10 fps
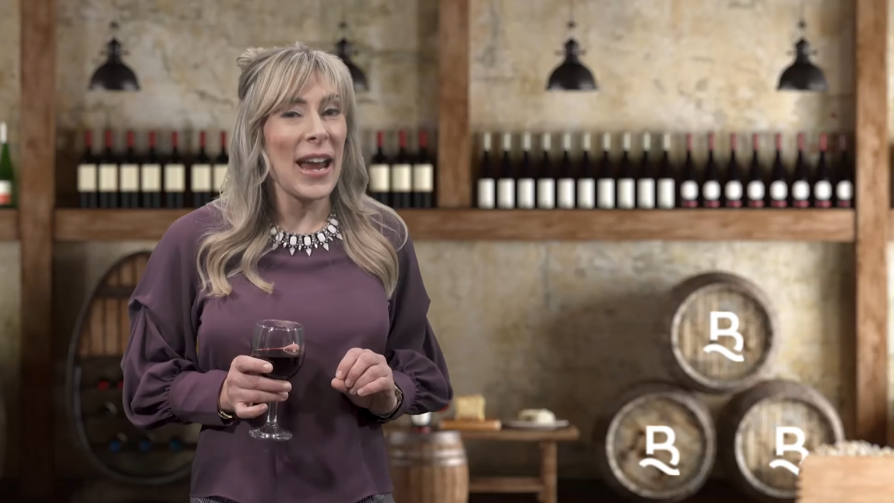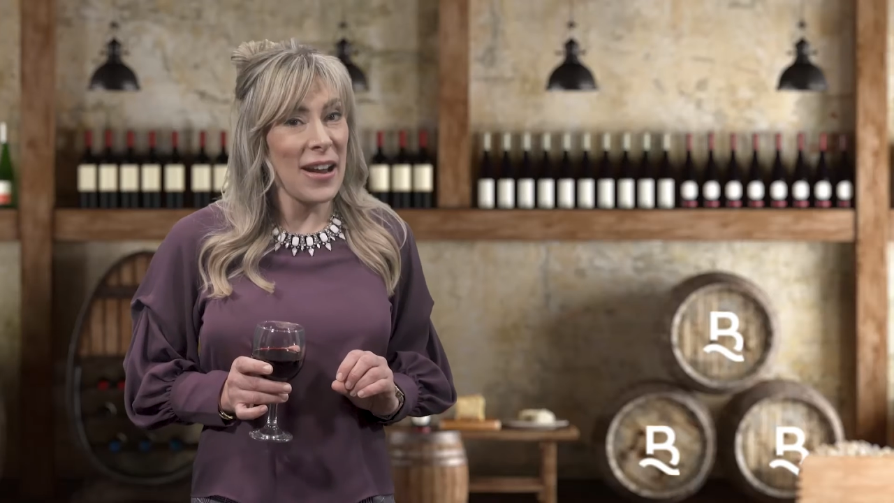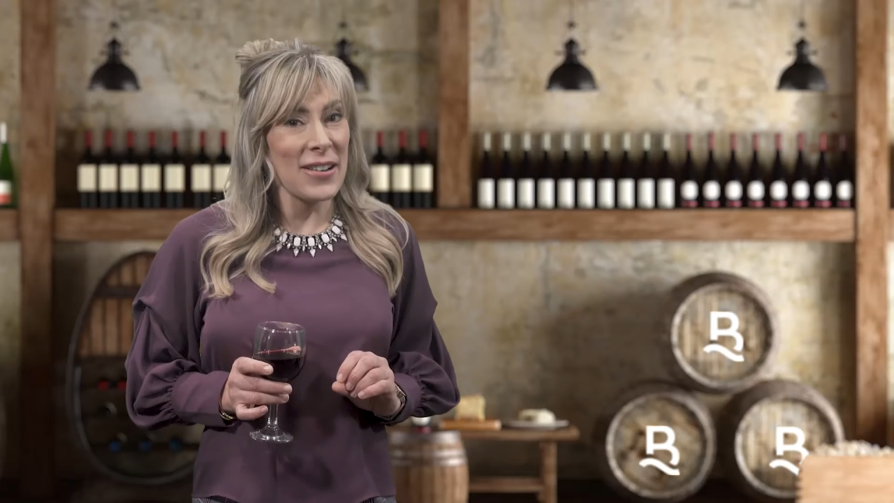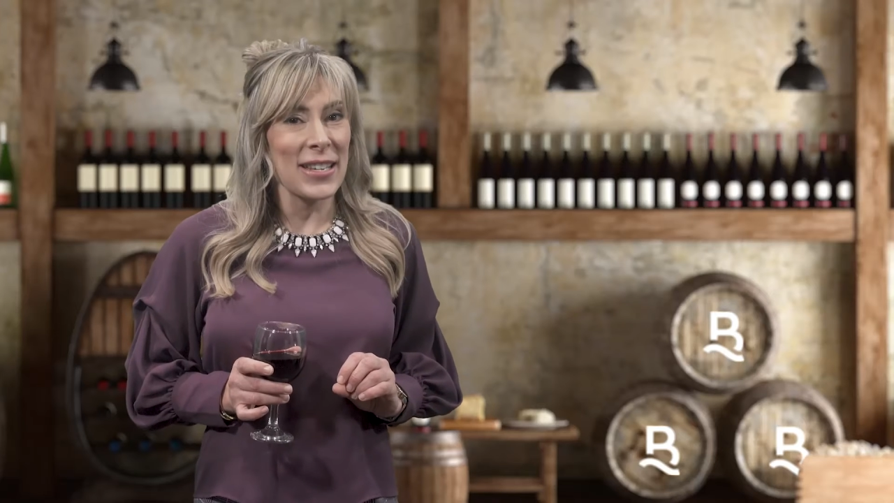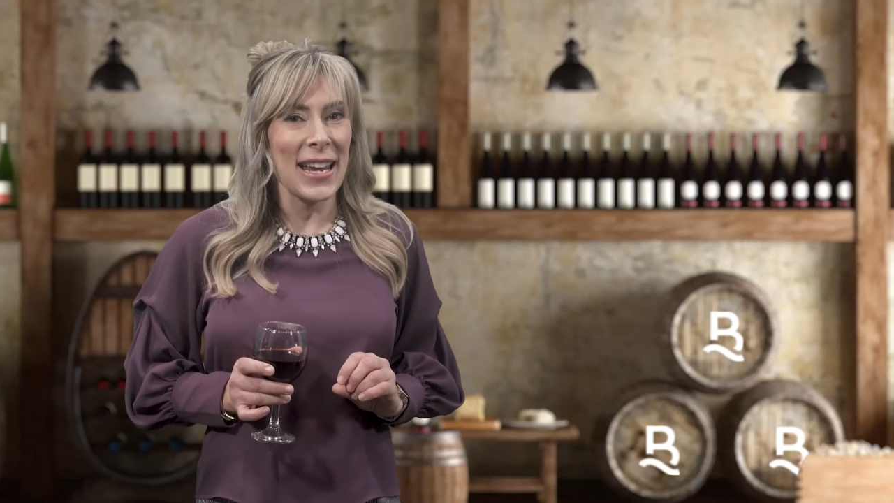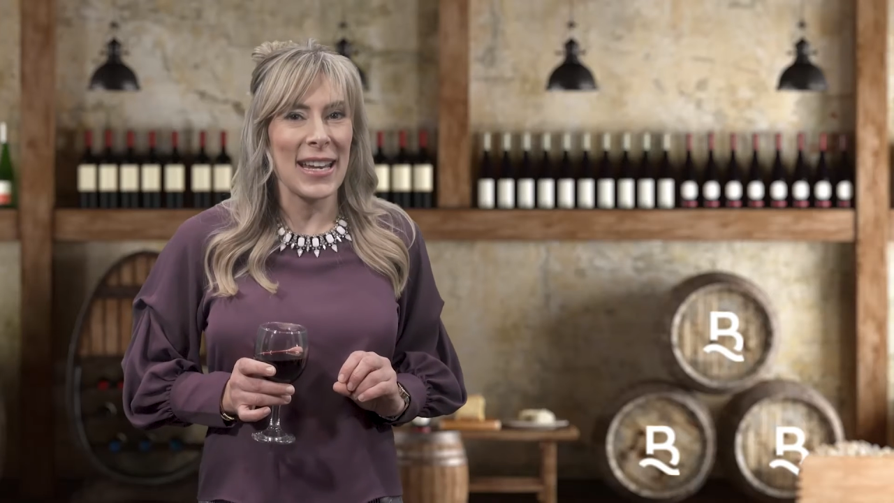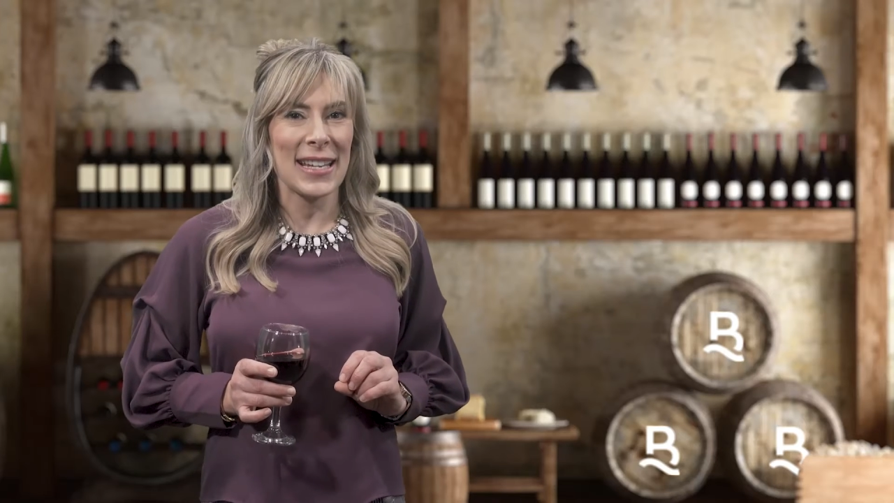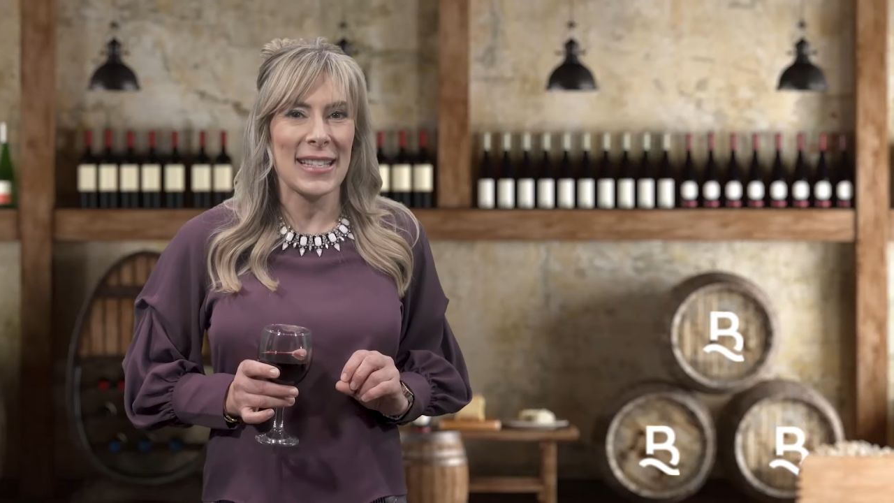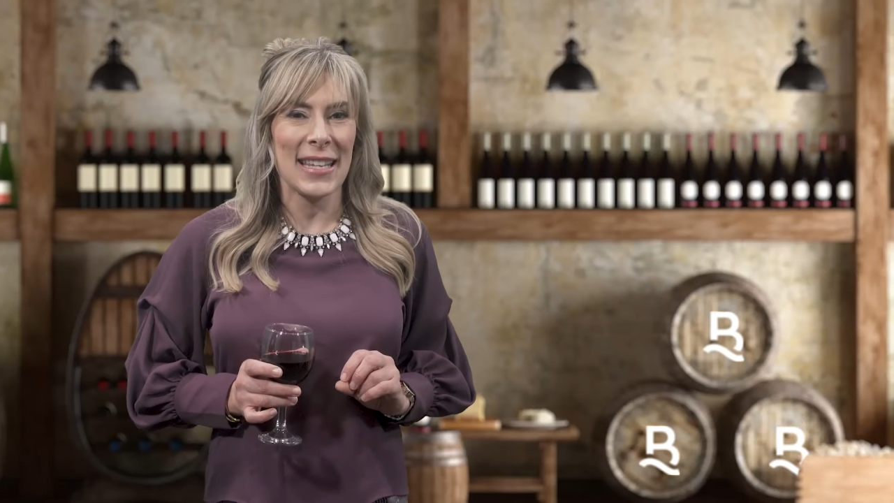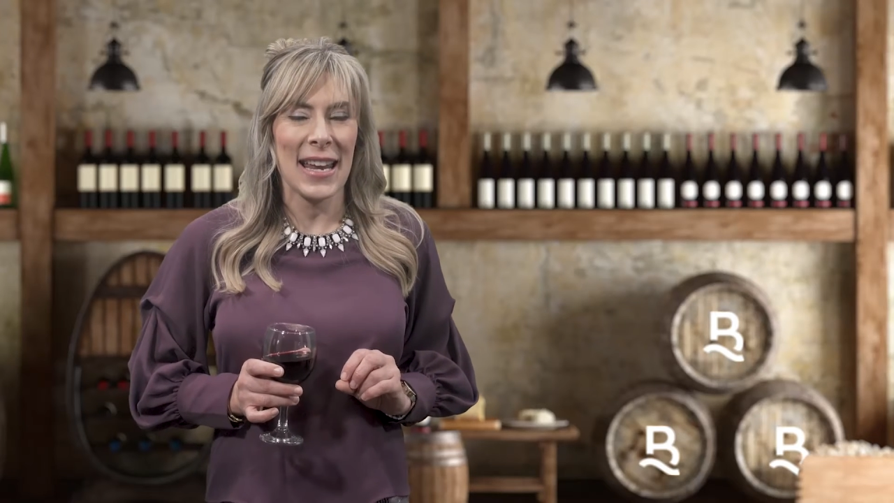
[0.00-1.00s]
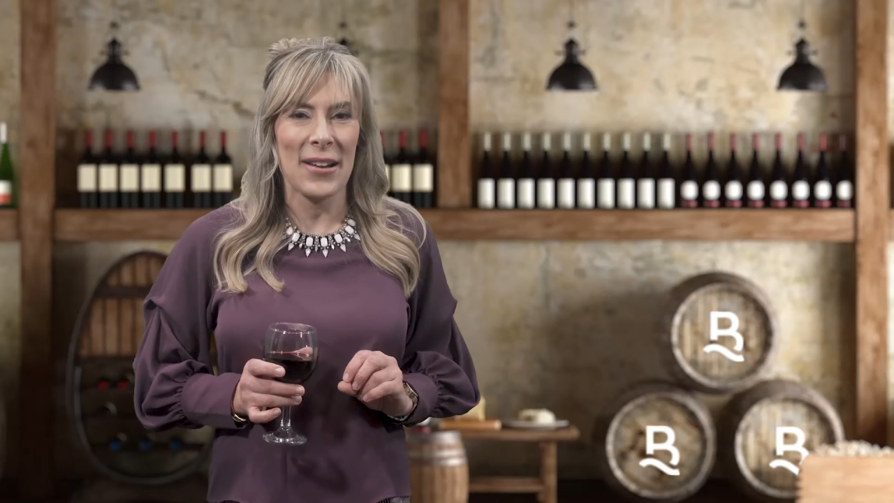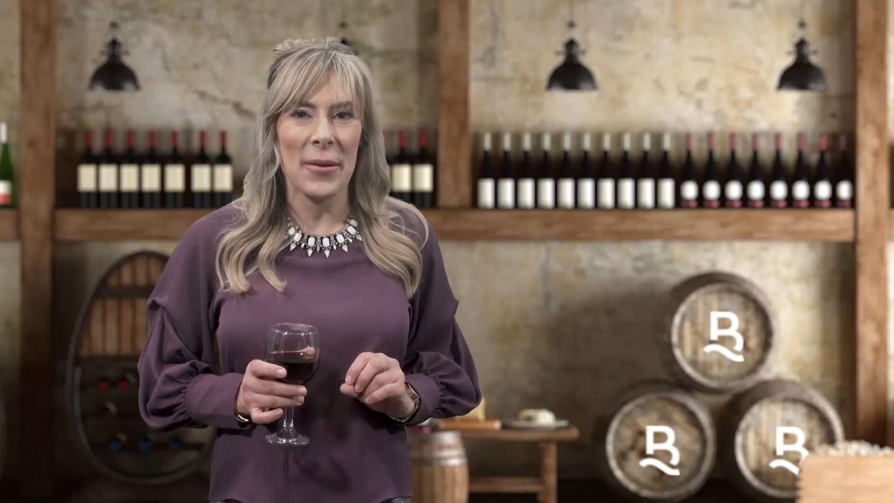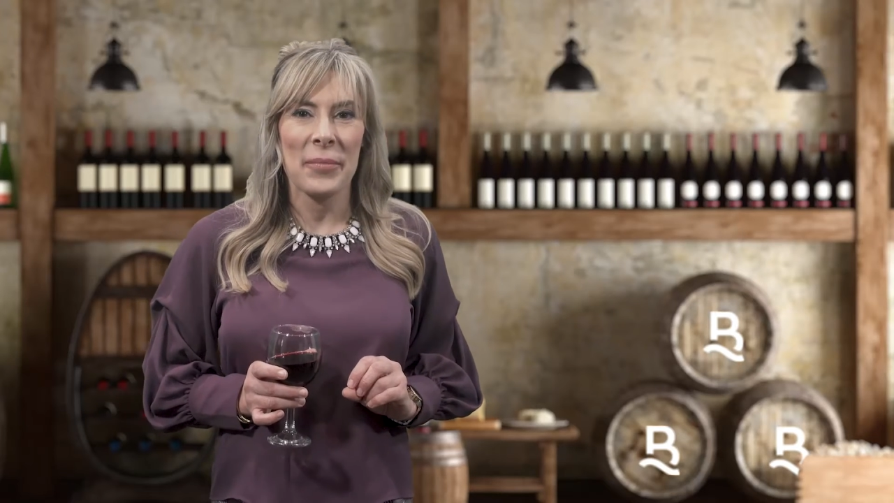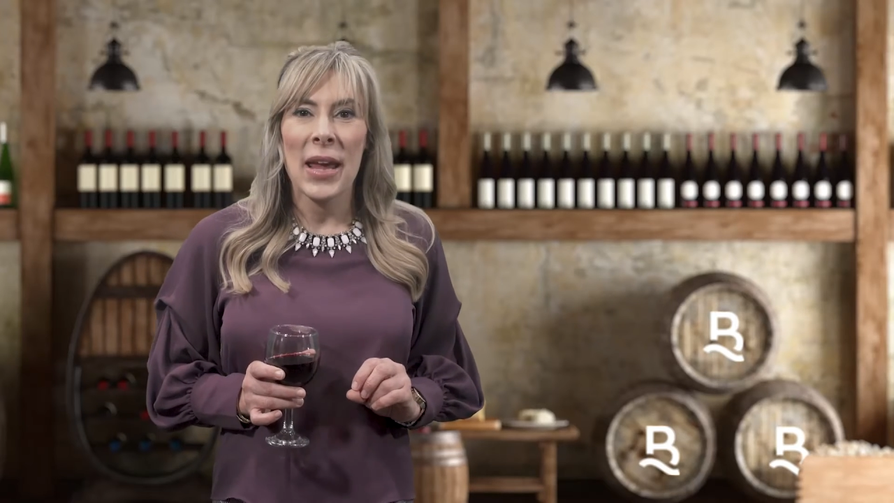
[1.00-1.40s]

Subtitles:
airtight container,